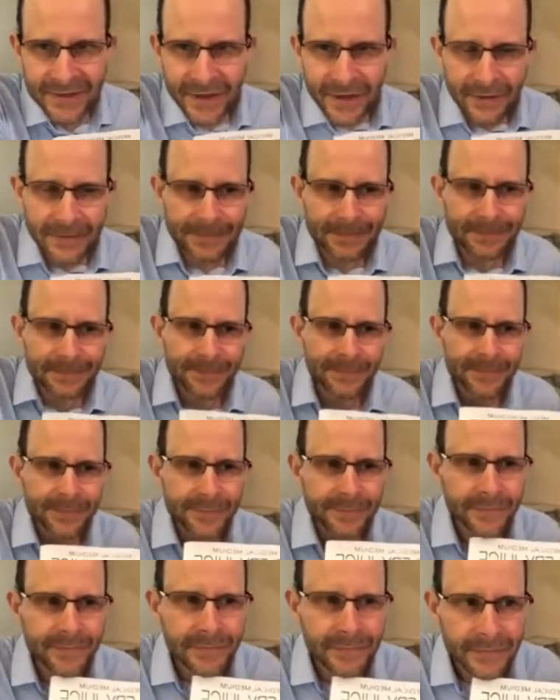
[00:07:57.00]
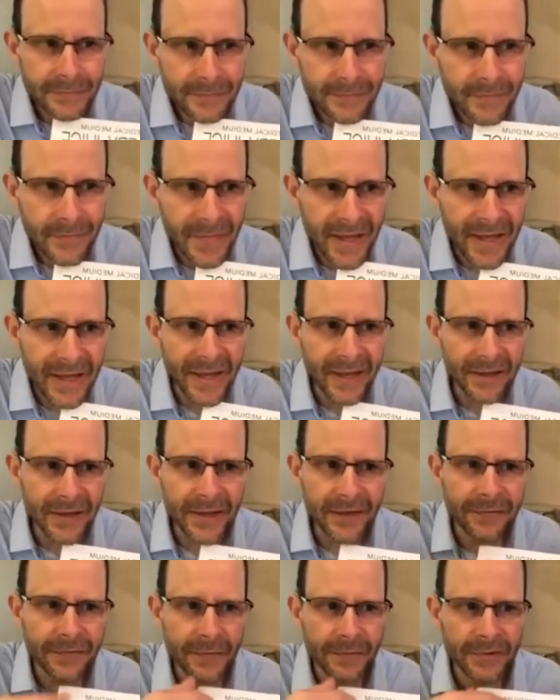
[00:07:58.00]
So
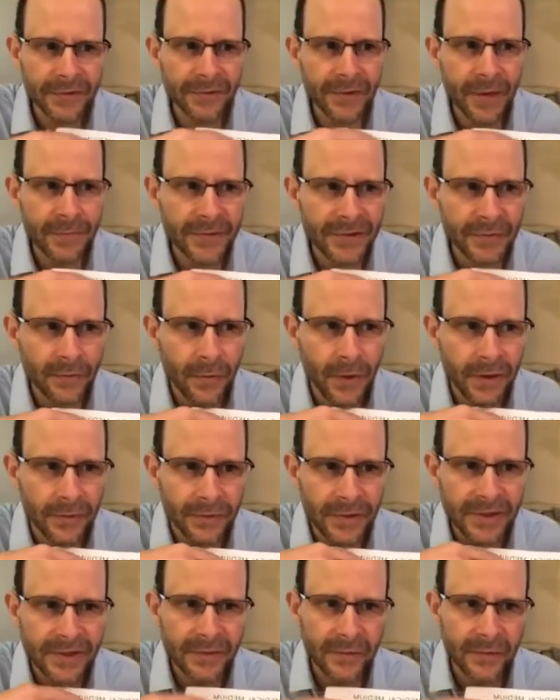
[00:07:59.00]
healing from strep is one